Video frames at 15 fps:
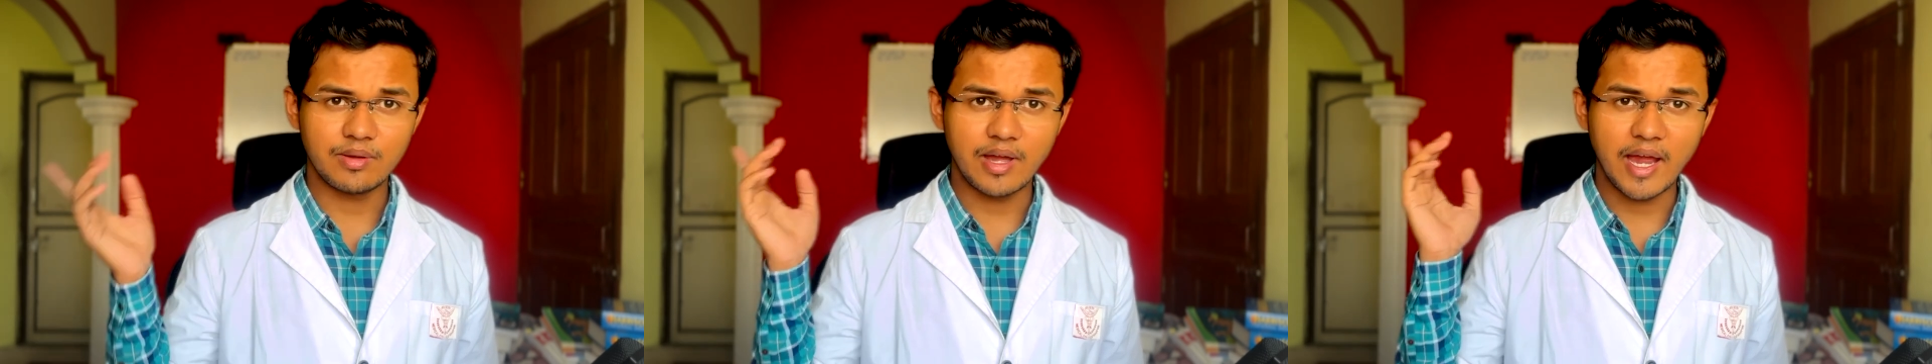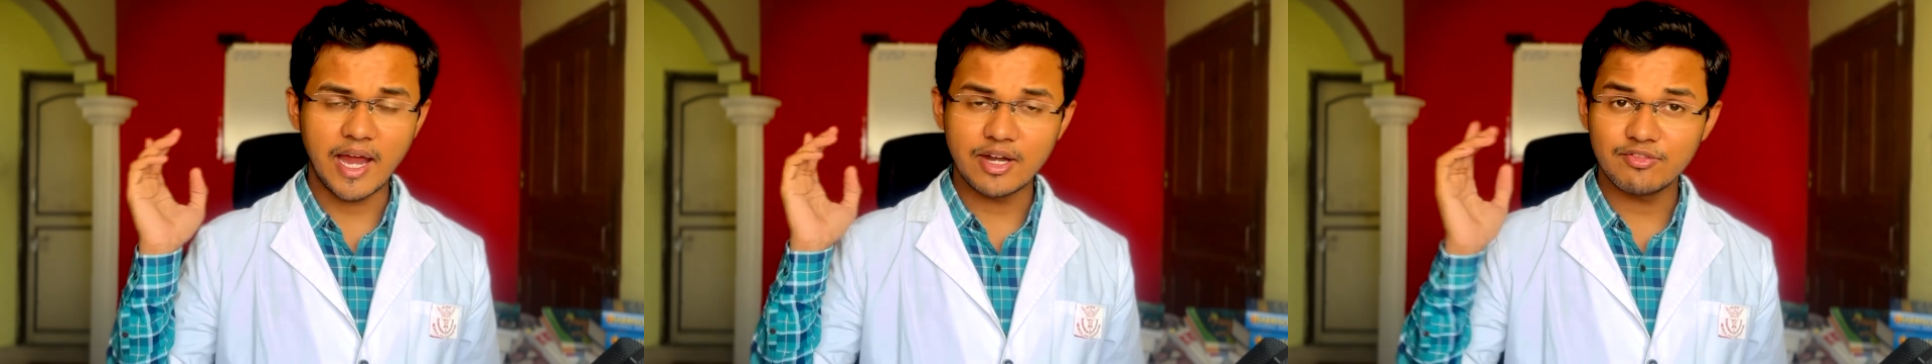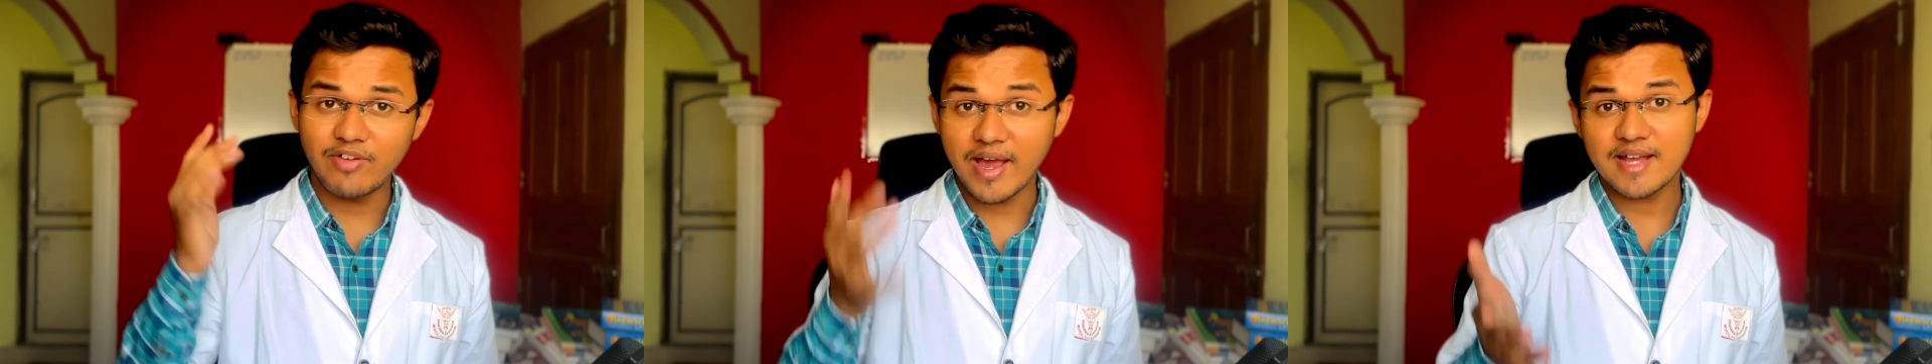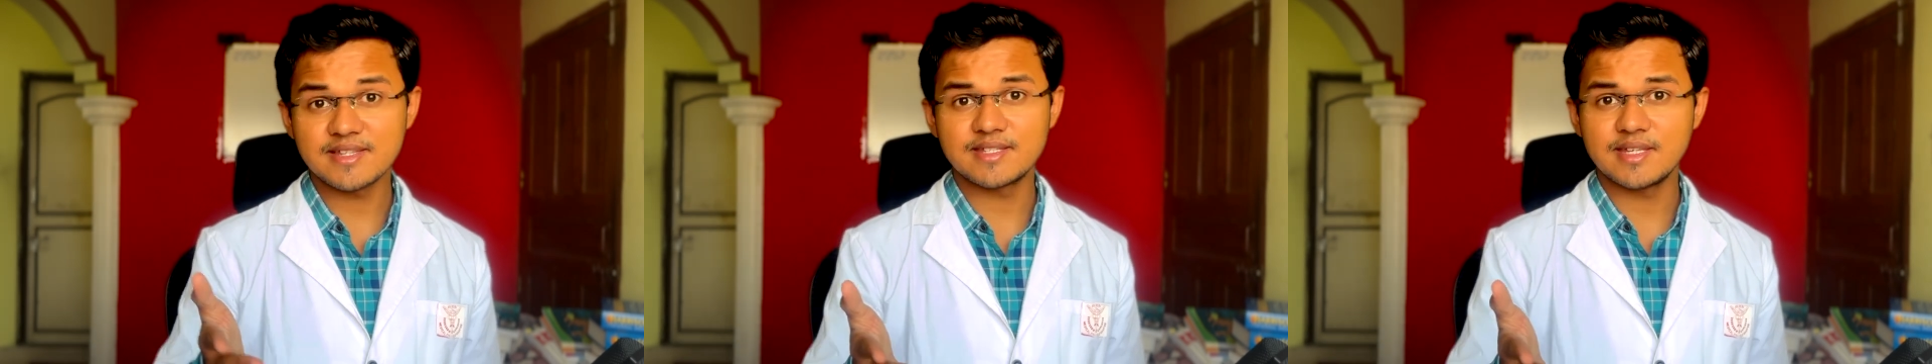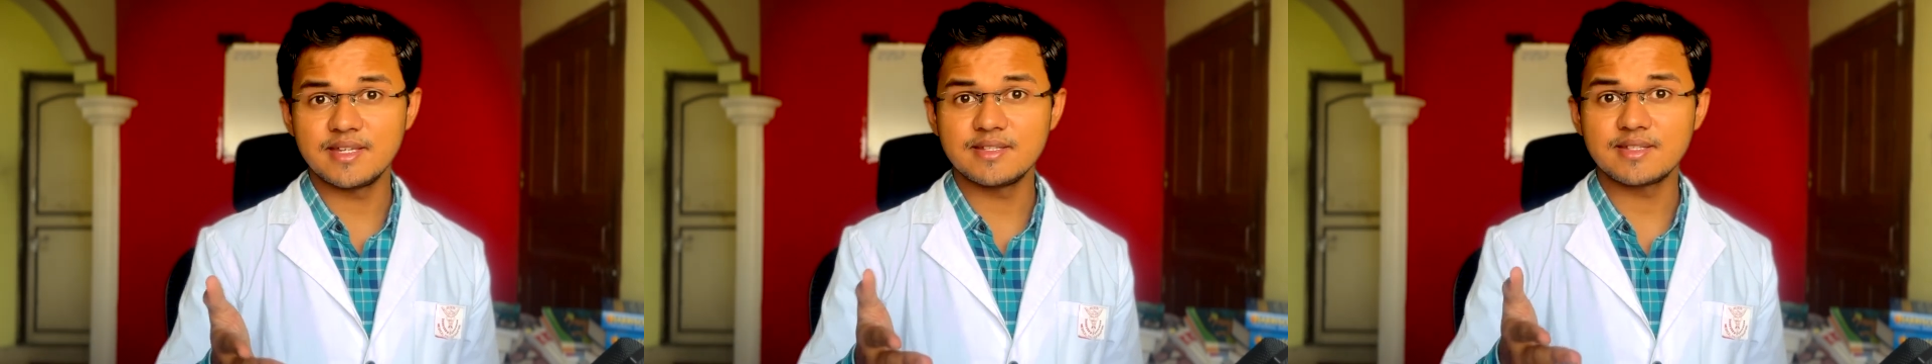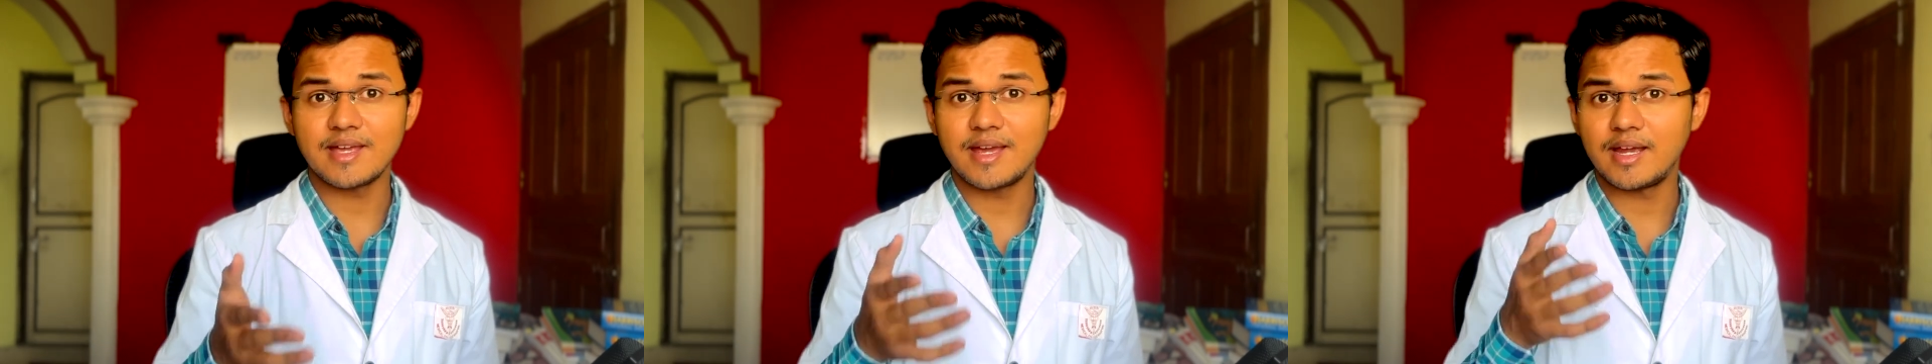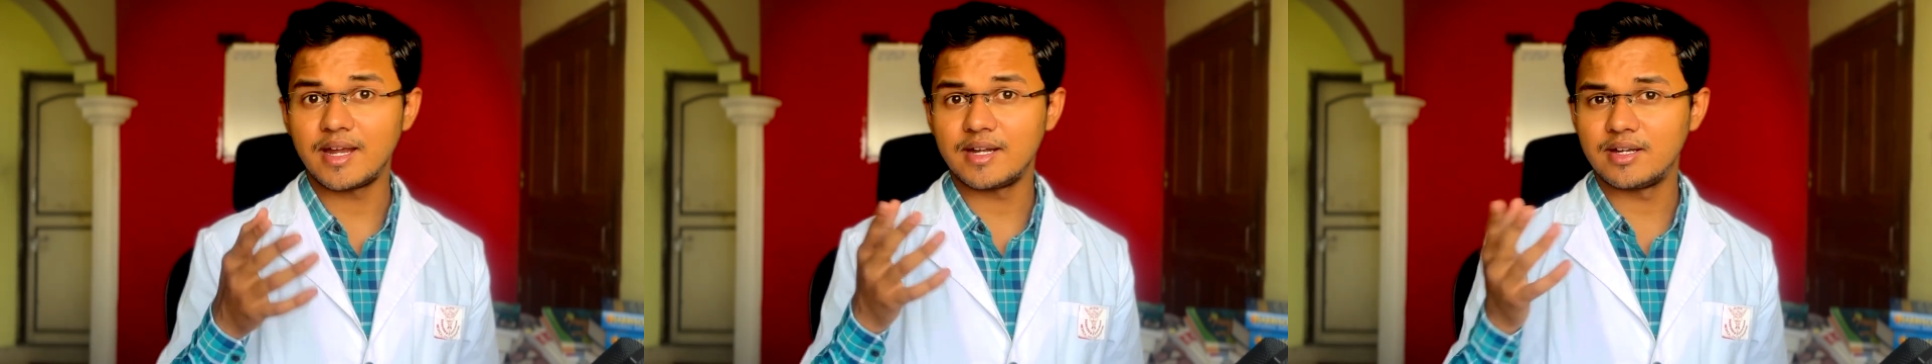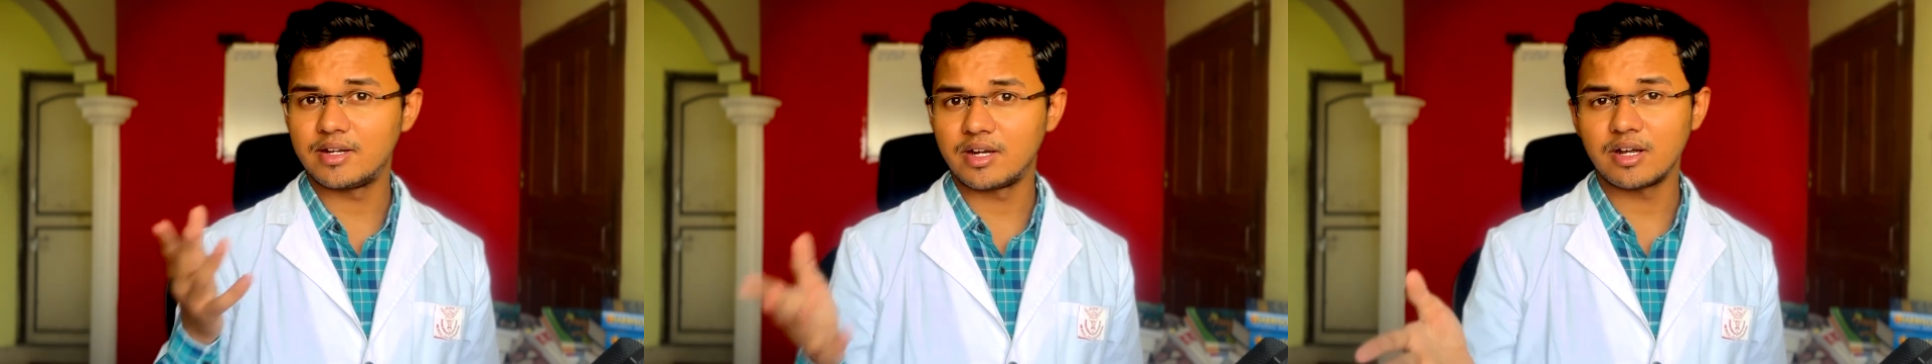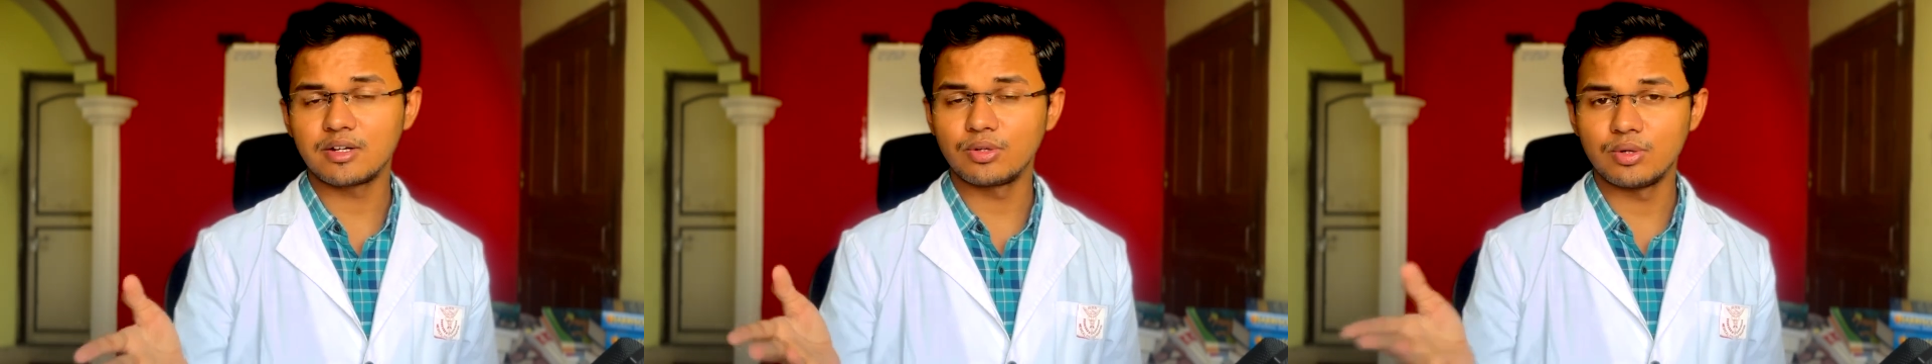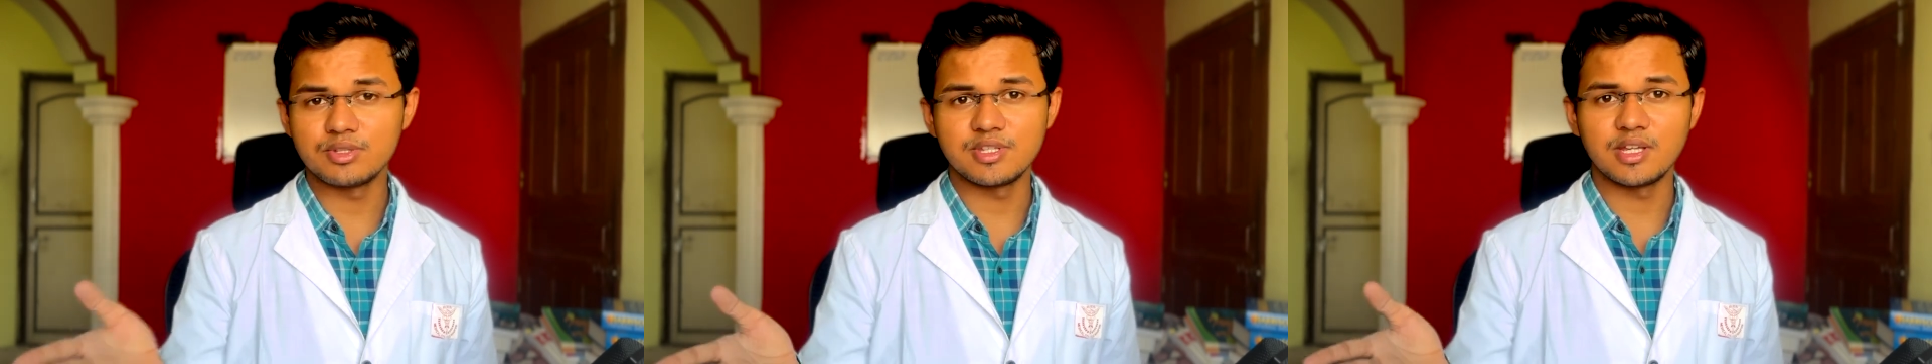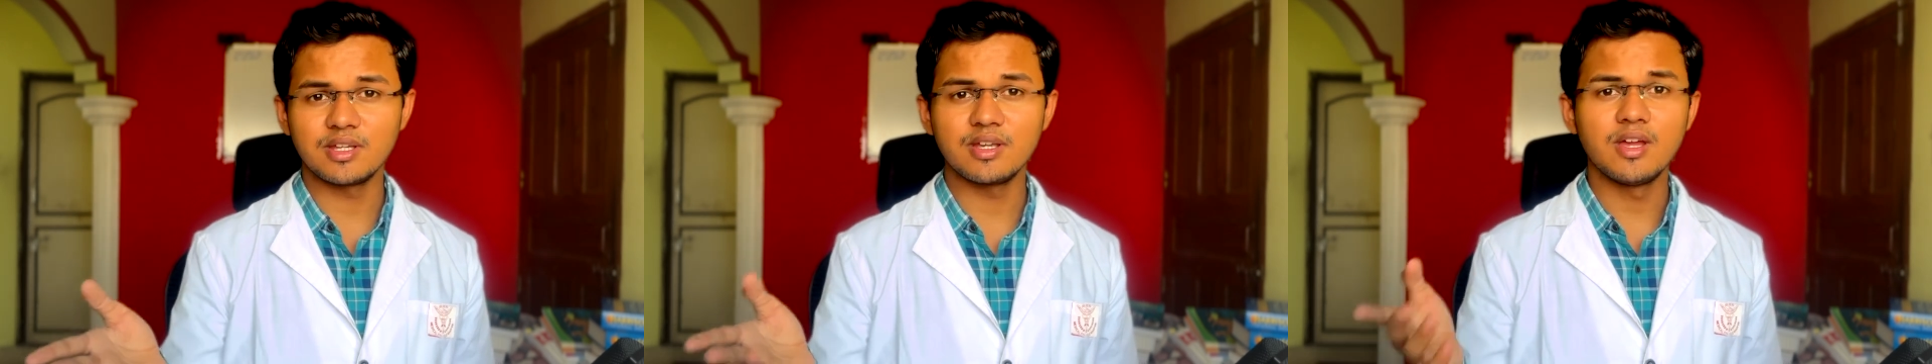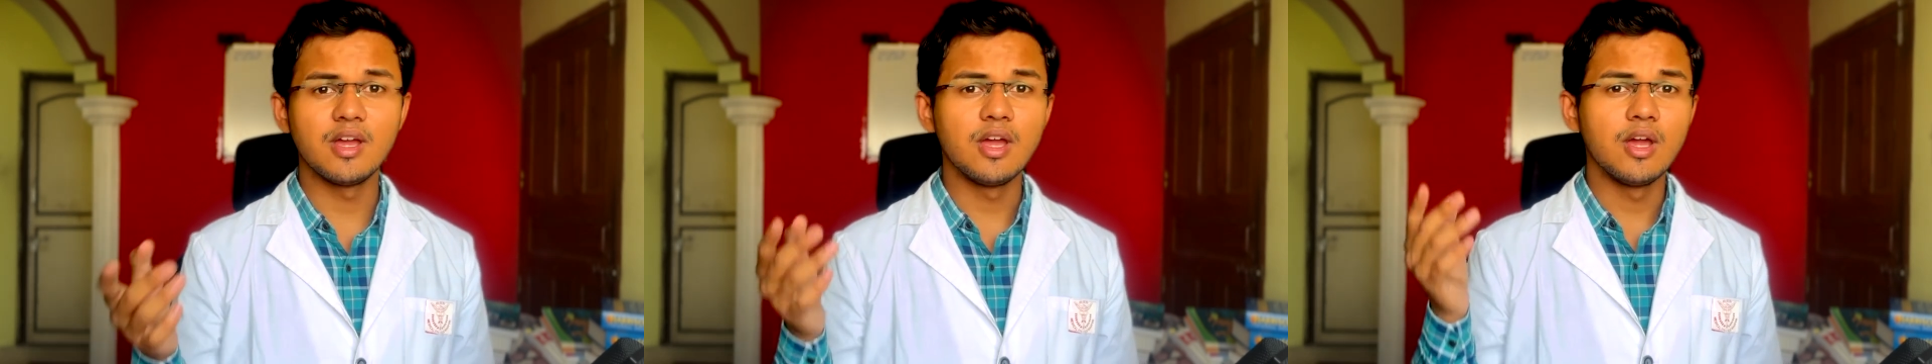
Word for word: and vaccines and drug dosing